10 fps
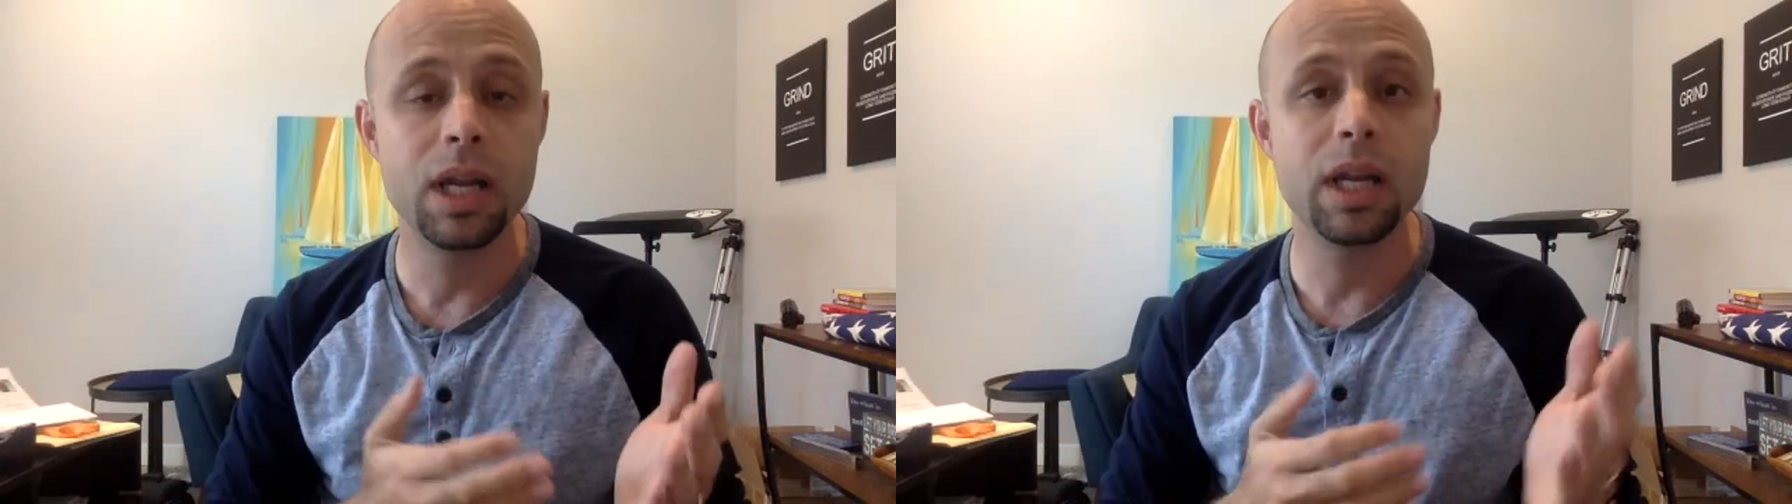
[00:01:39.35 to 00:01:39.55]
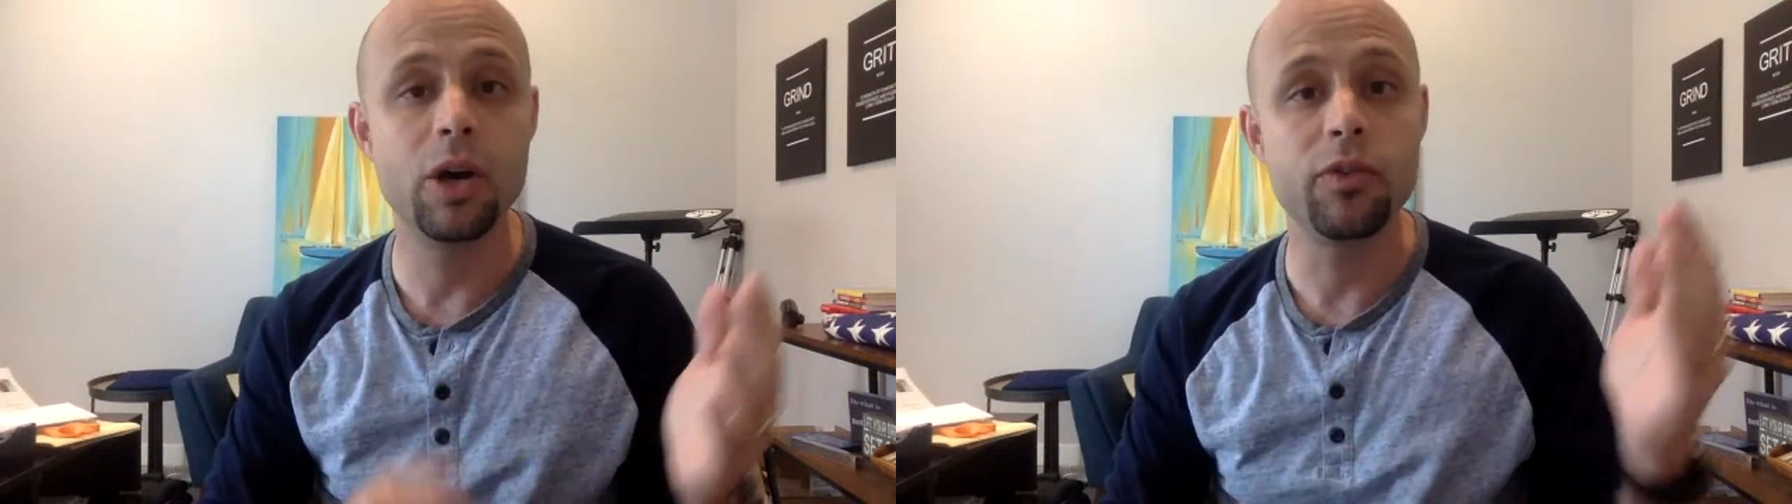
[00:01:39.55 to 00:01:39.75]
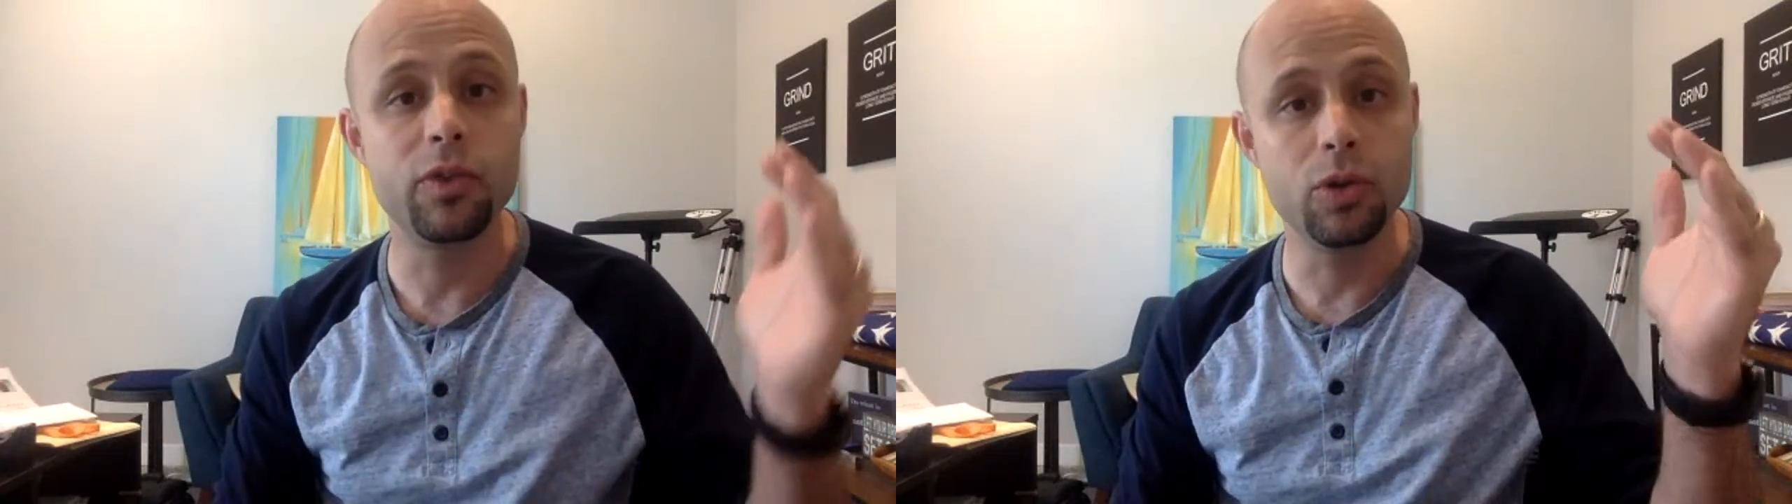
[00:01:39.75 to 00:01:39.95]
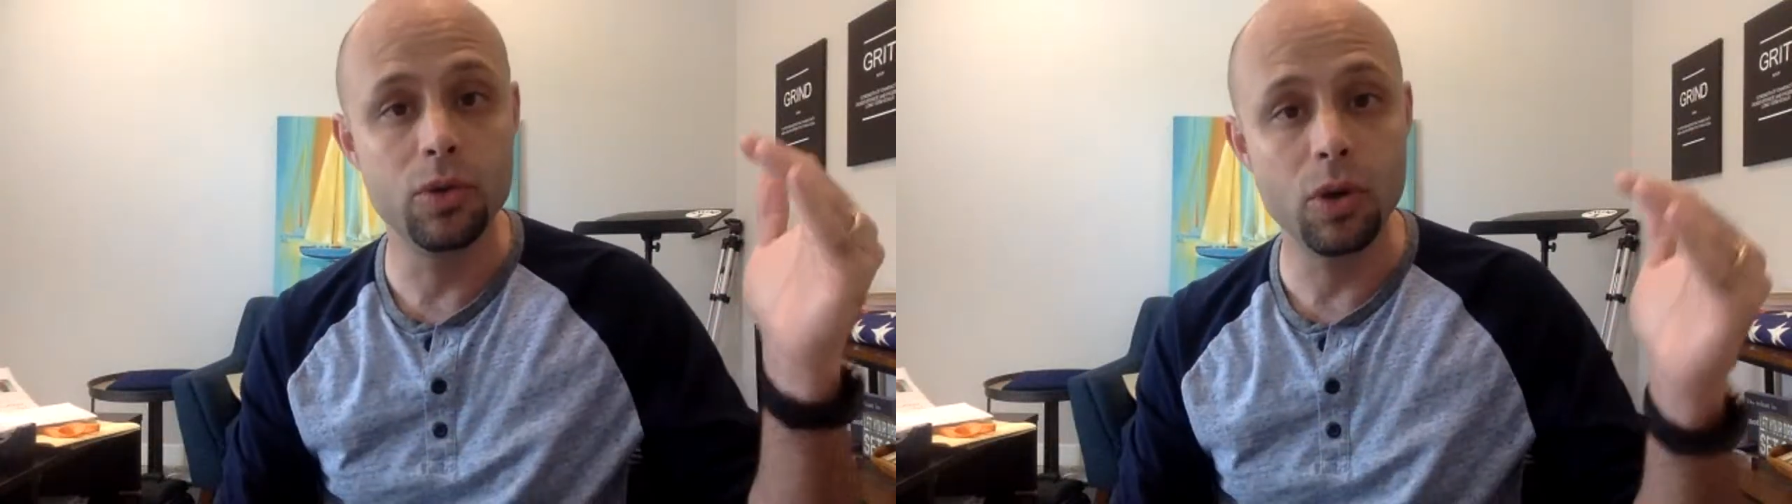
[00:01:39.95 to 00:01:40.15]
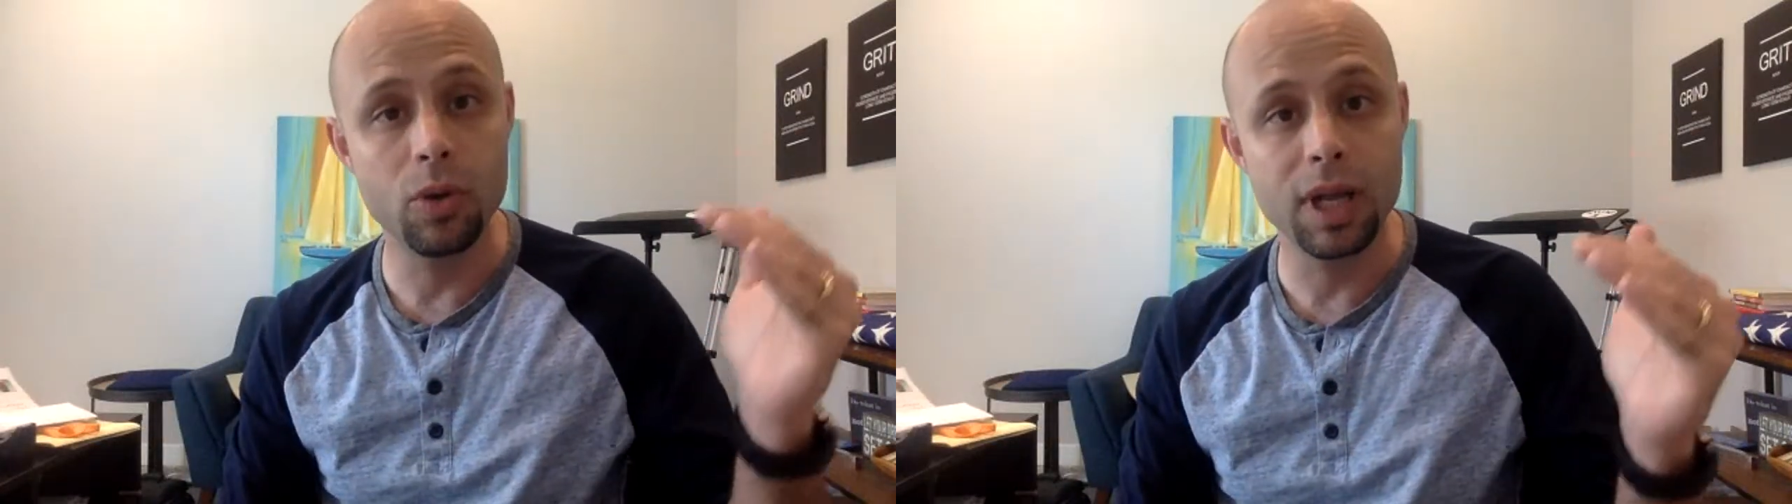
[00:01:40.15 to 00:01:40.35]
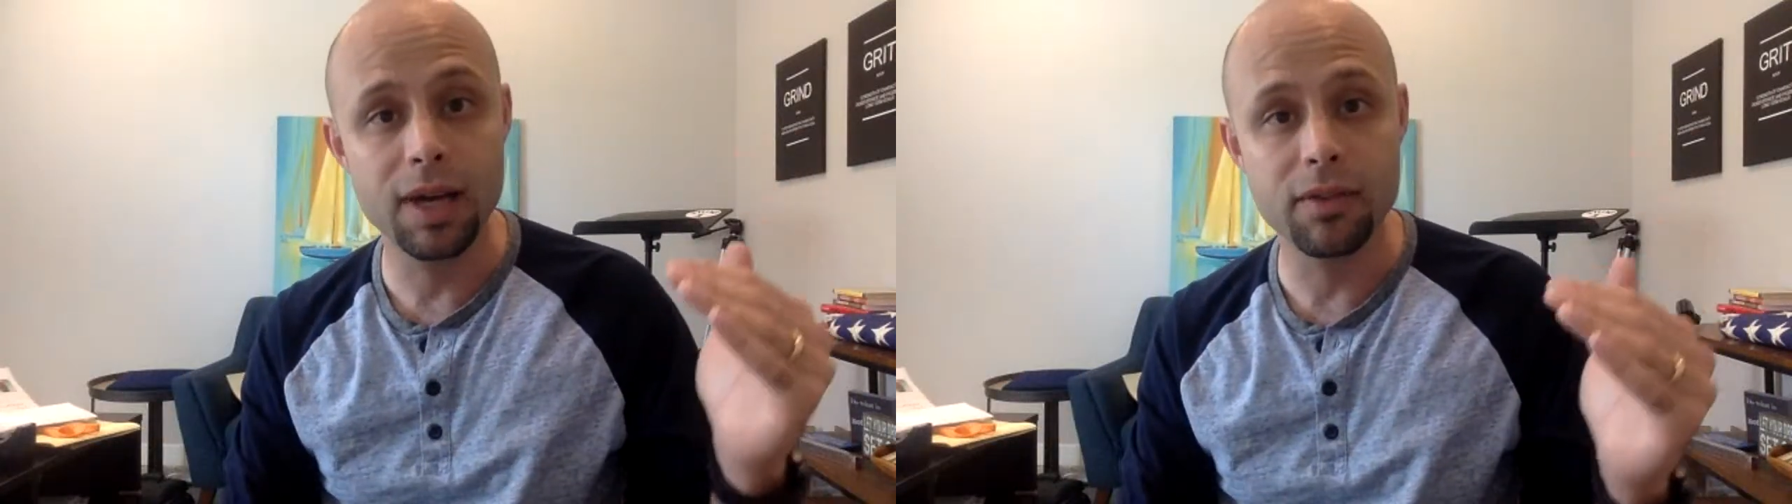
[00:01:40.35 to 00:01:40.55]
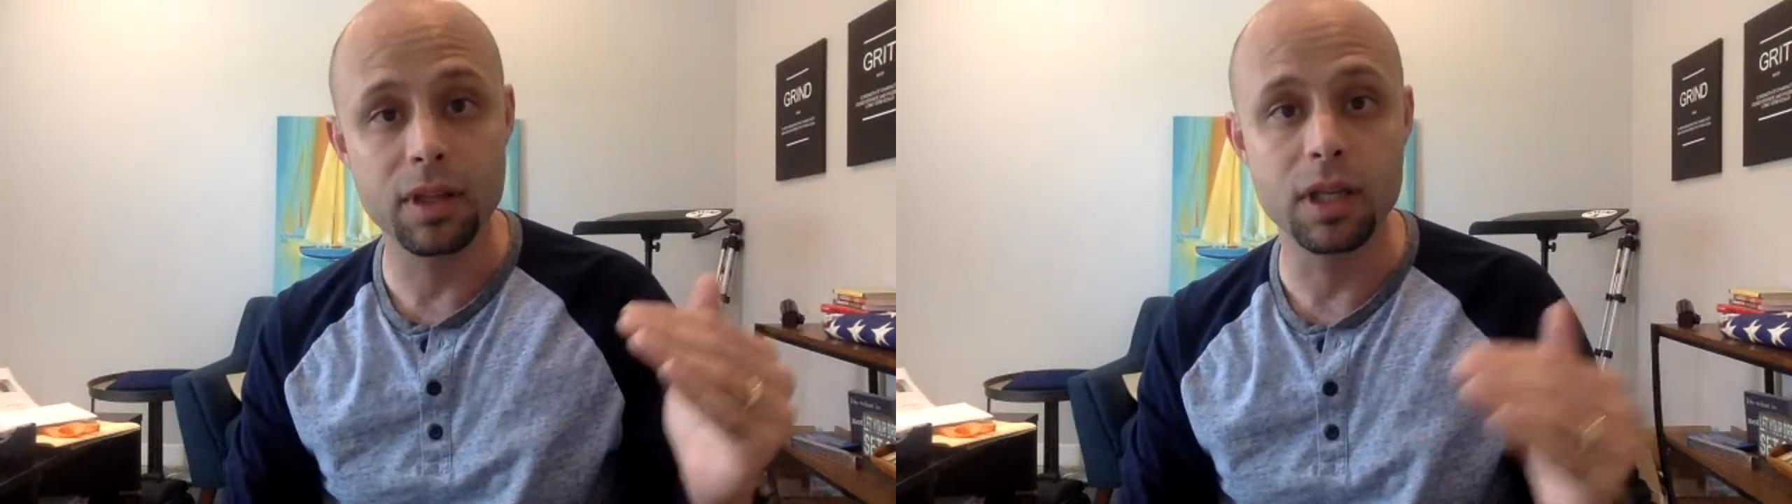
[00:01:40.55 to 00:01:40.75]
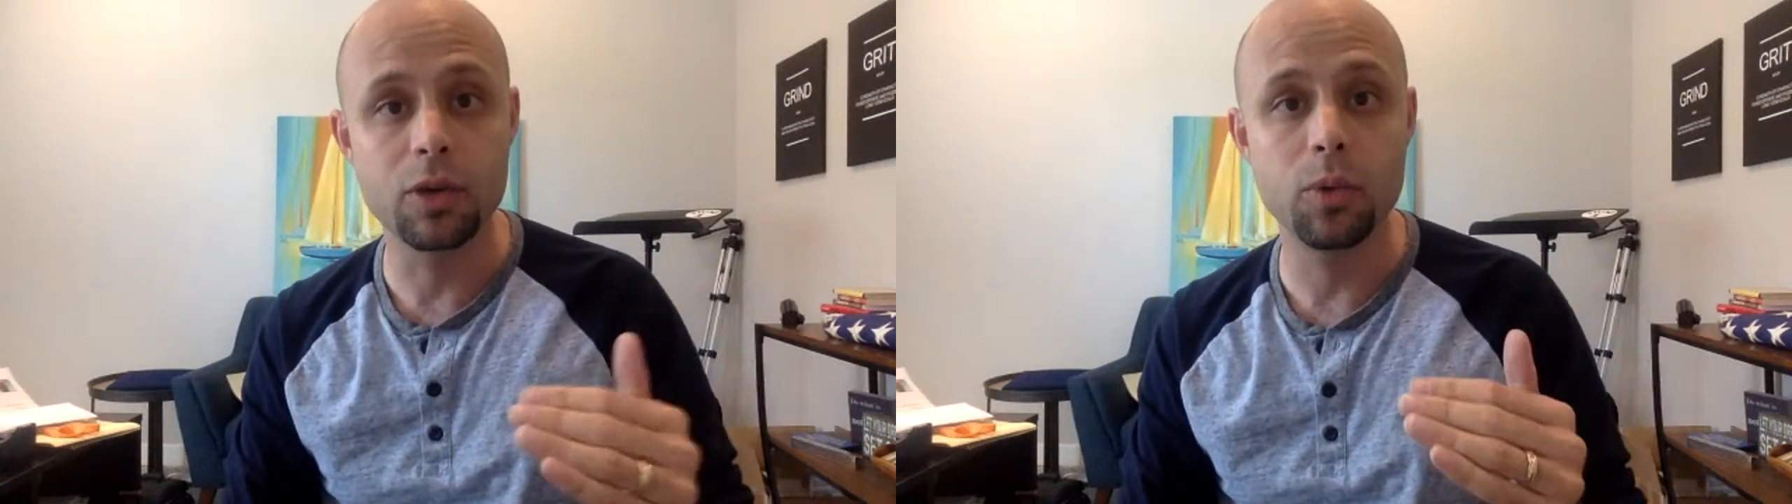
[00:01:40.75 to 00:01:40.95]
Now, if you don't have the
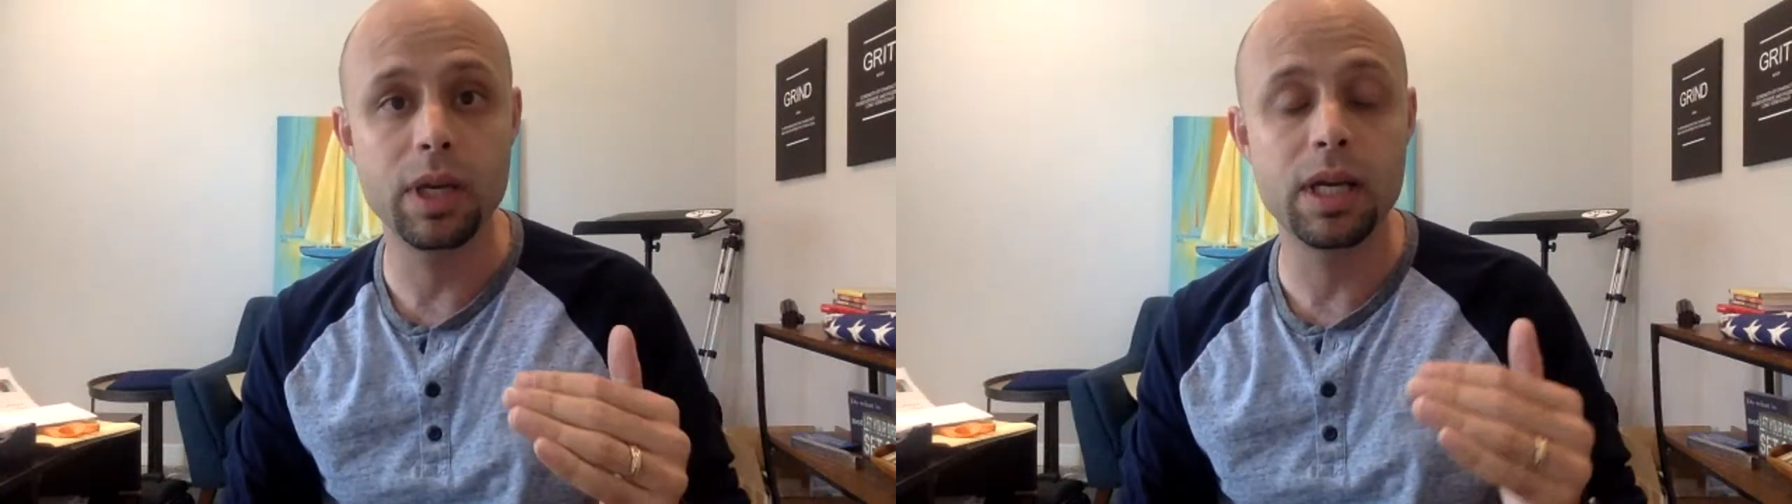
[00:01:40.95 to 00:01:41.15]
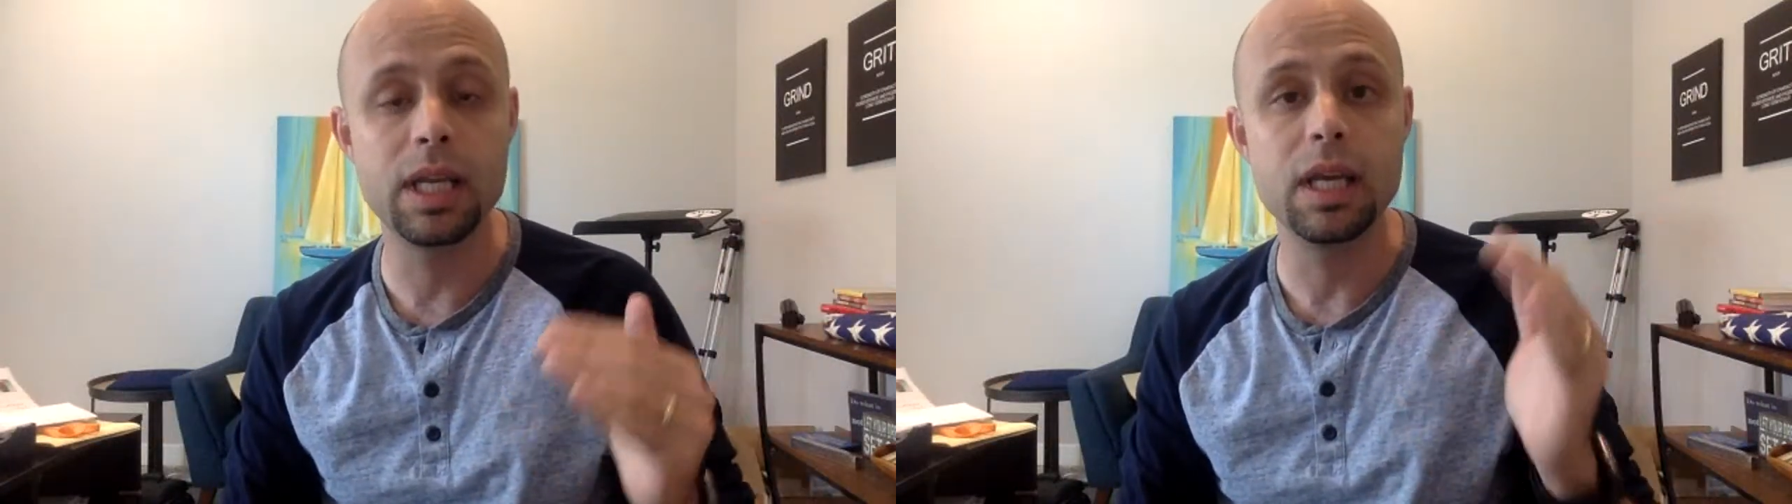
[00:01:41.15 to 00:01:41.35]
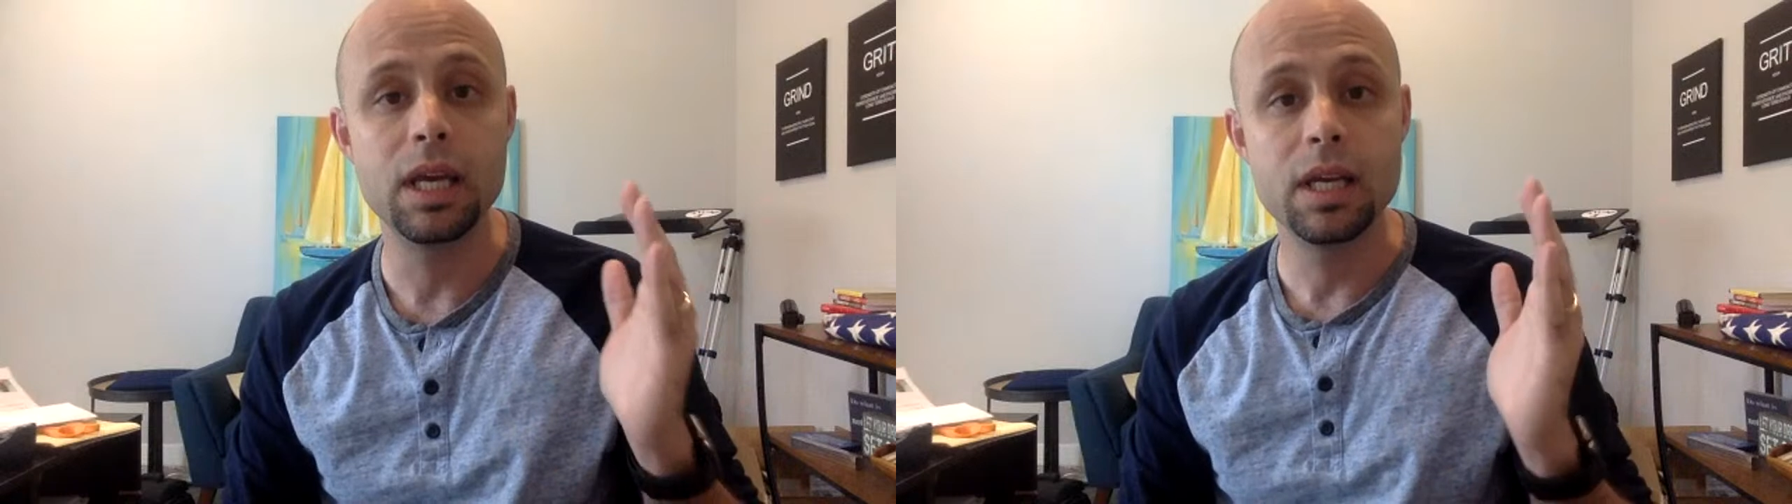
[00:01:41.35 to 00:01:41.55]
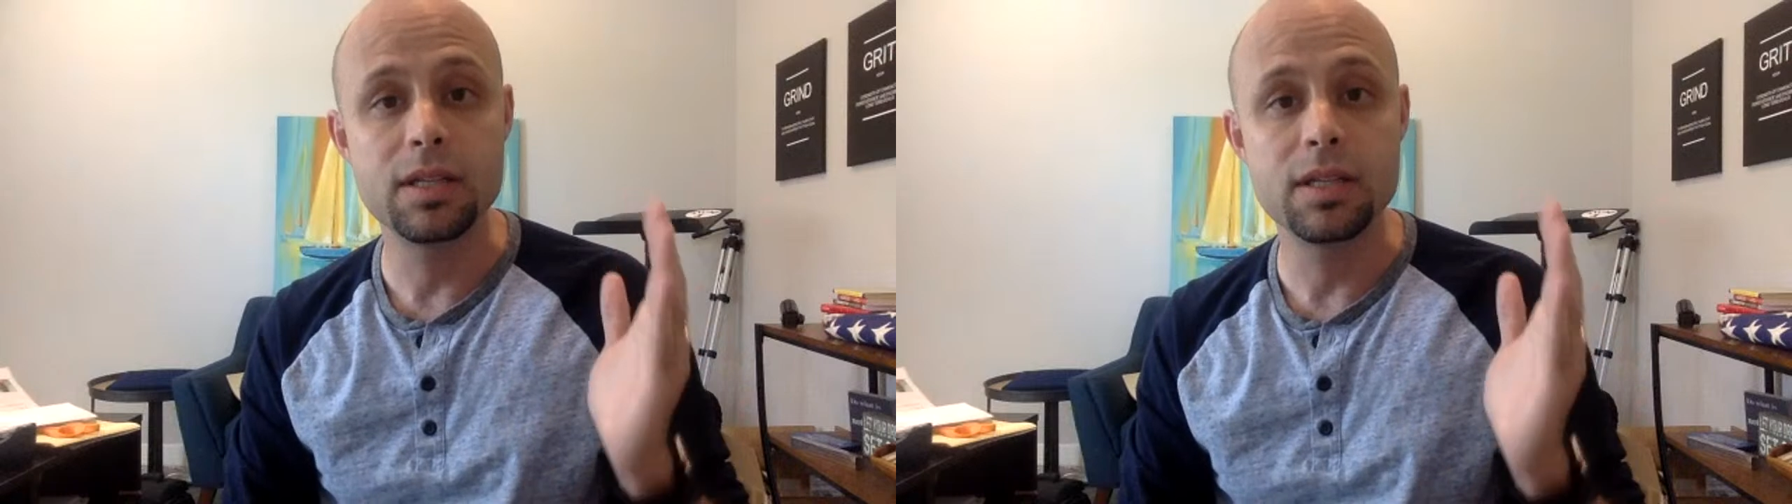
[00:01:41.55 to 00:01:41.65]
liquidity